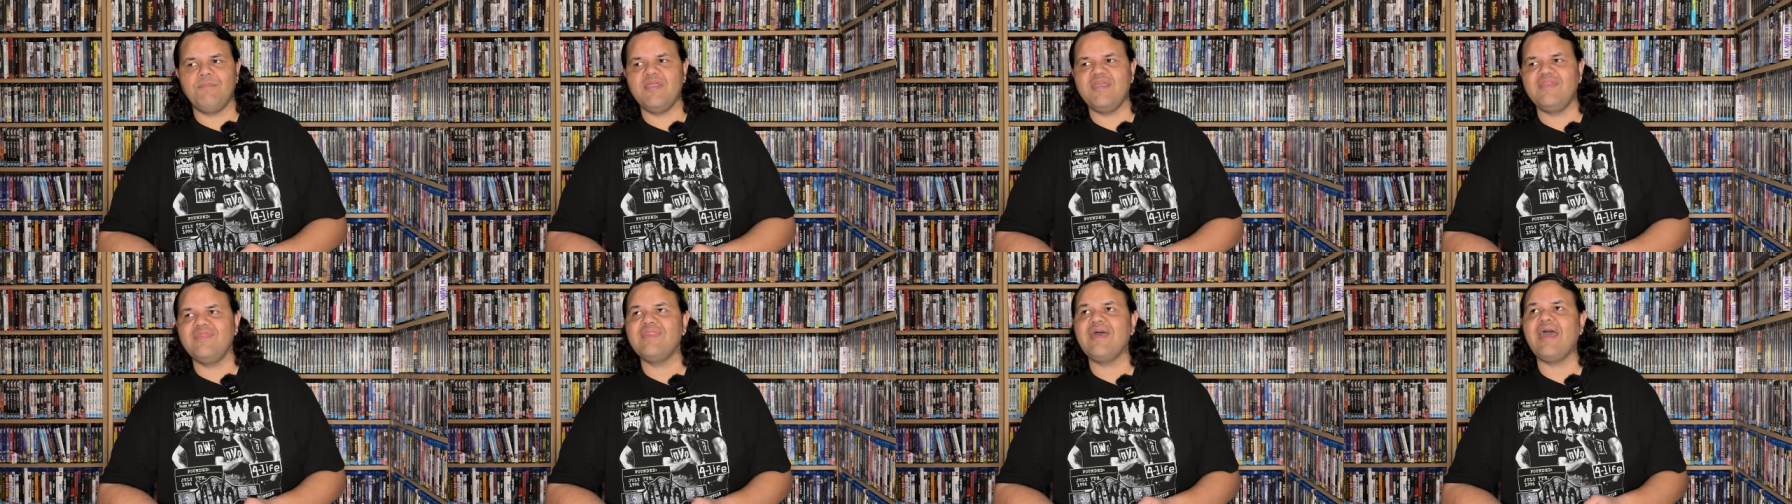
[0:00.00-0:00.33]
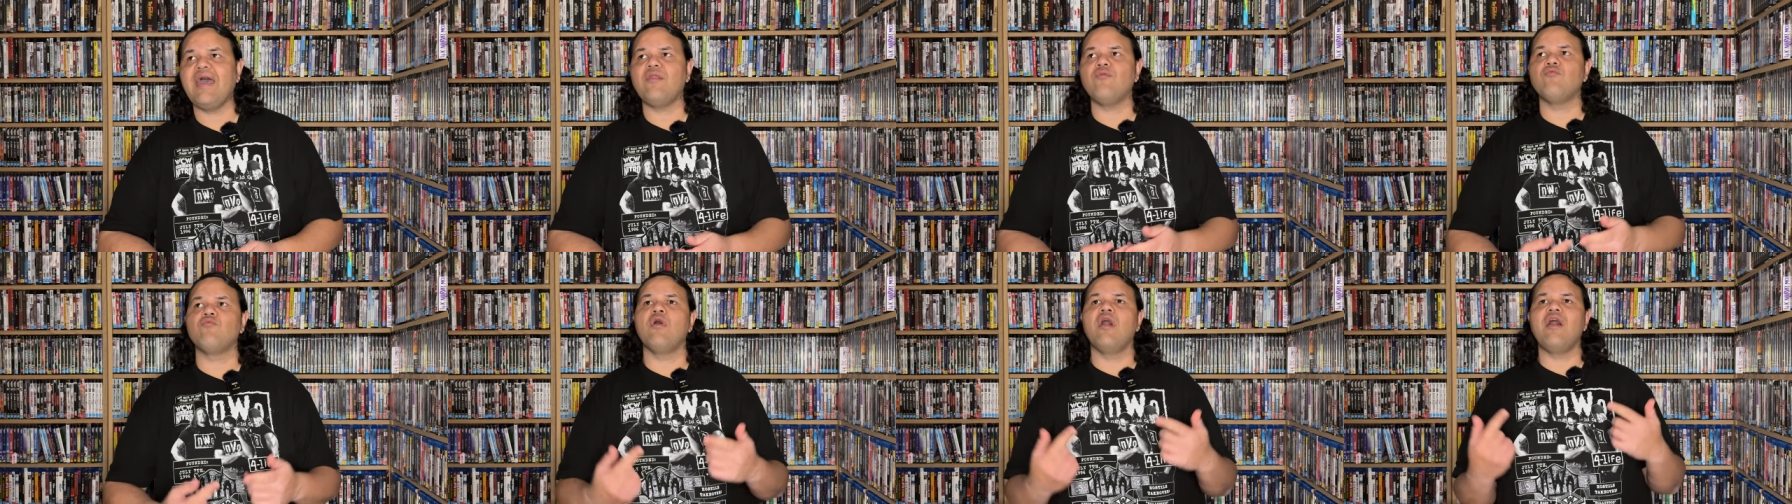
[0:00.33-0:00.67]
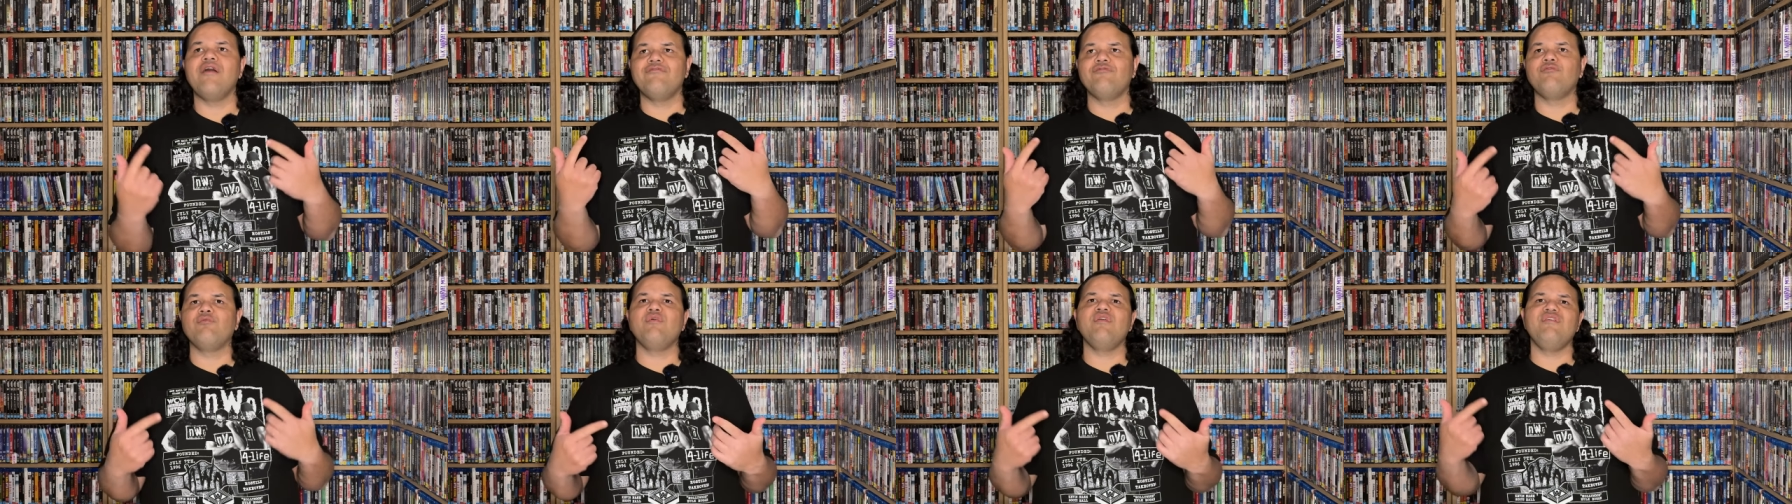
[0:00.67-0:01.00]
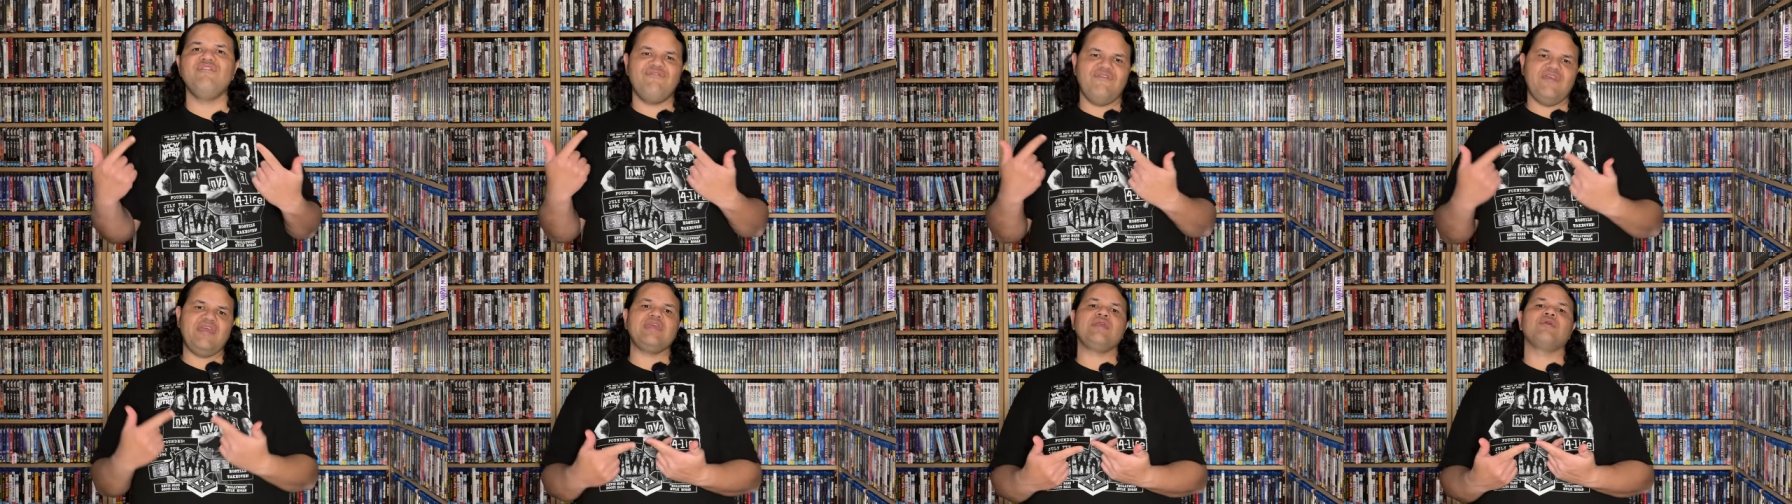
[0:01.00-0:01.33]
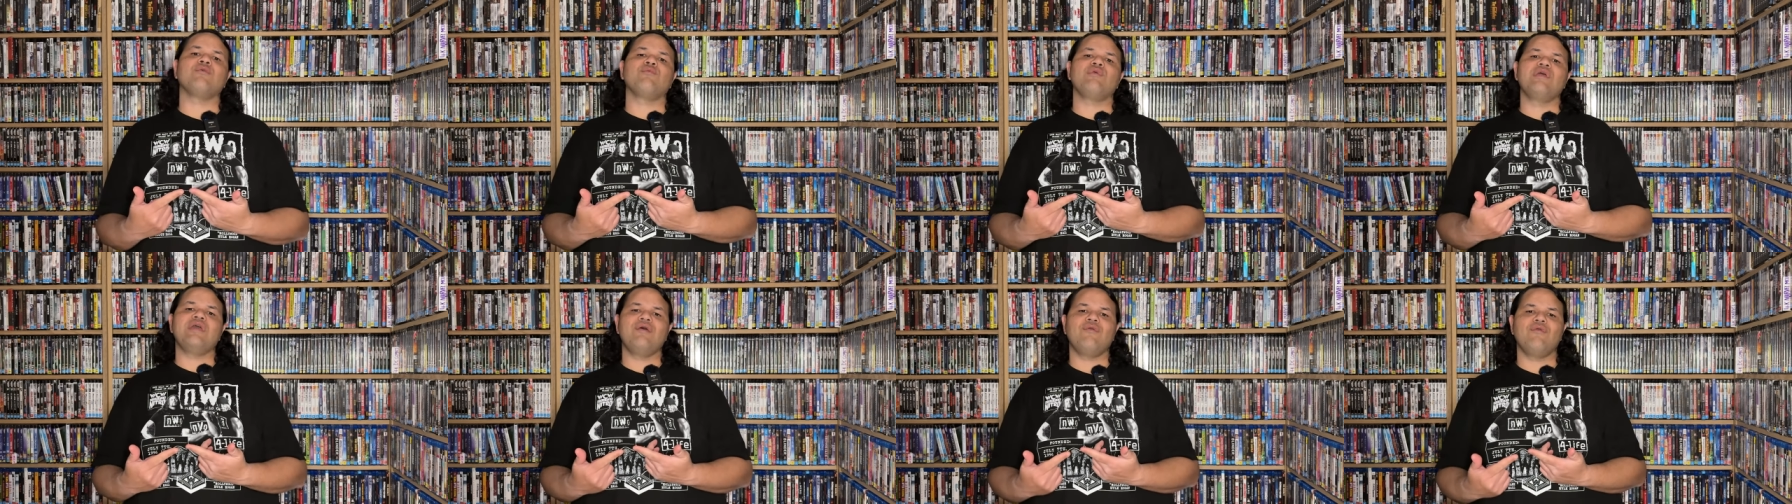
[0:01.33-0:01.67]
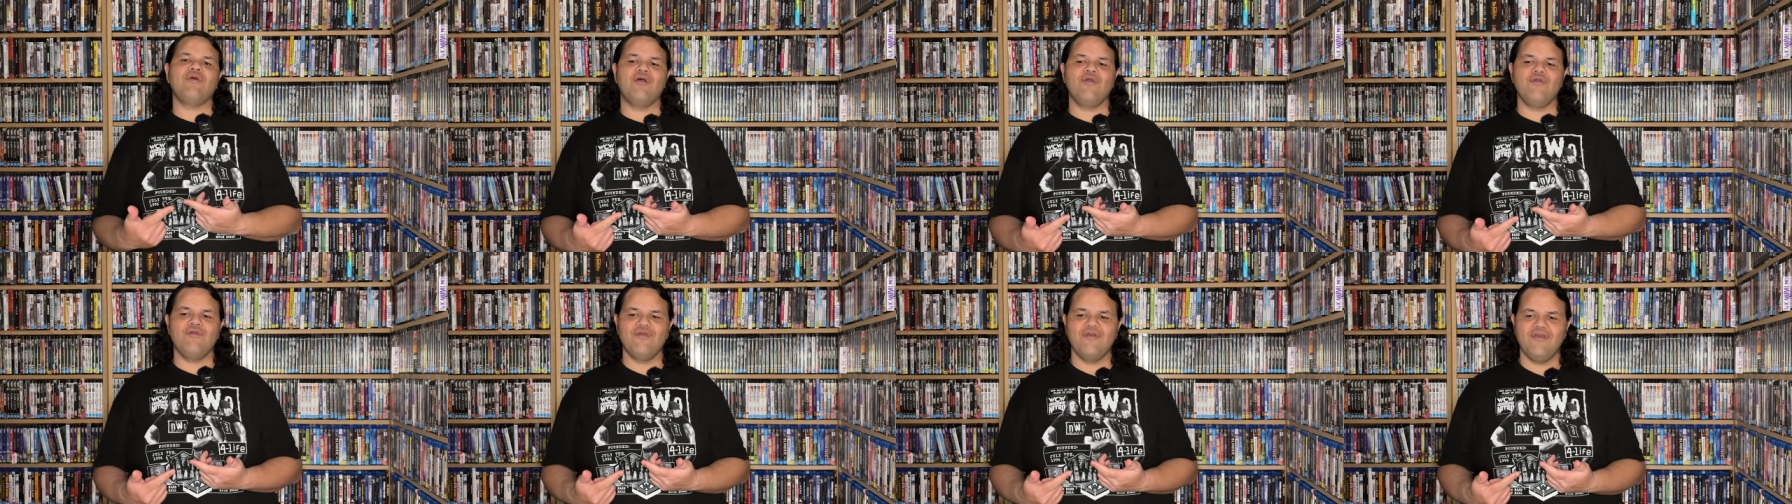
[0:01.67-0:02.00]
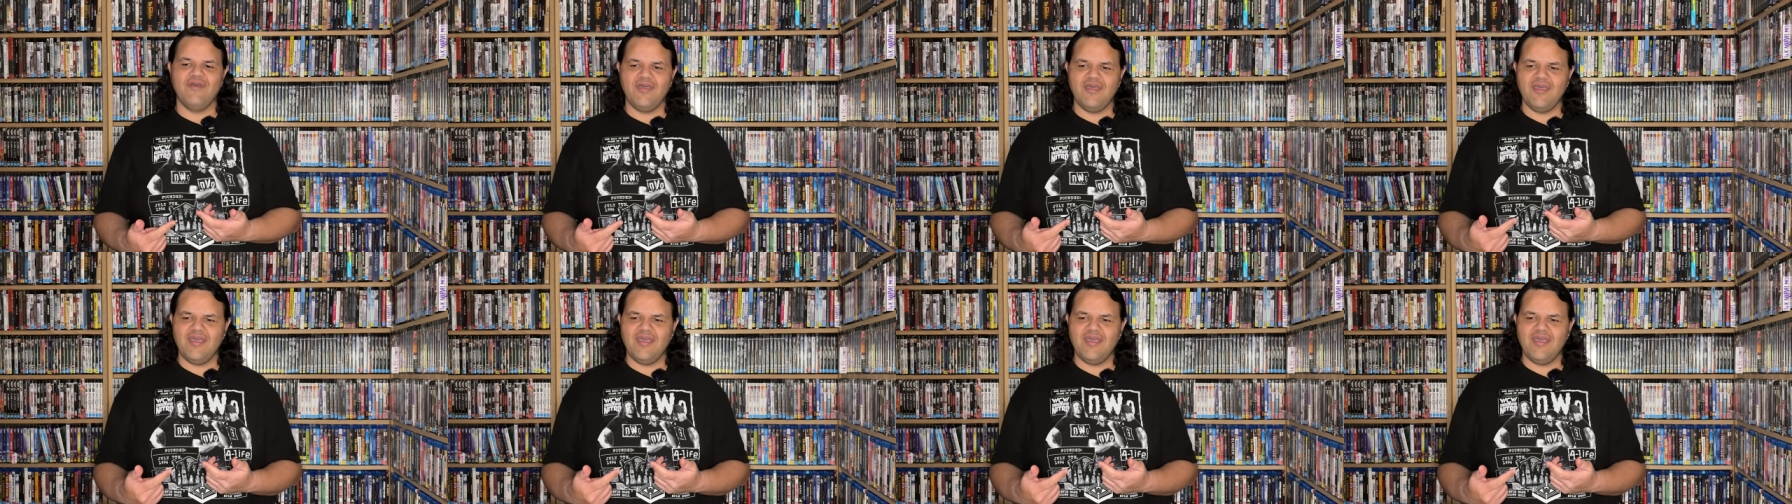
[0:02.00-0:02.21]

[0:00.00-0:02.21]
in that rivalry with Eddie Guerrero.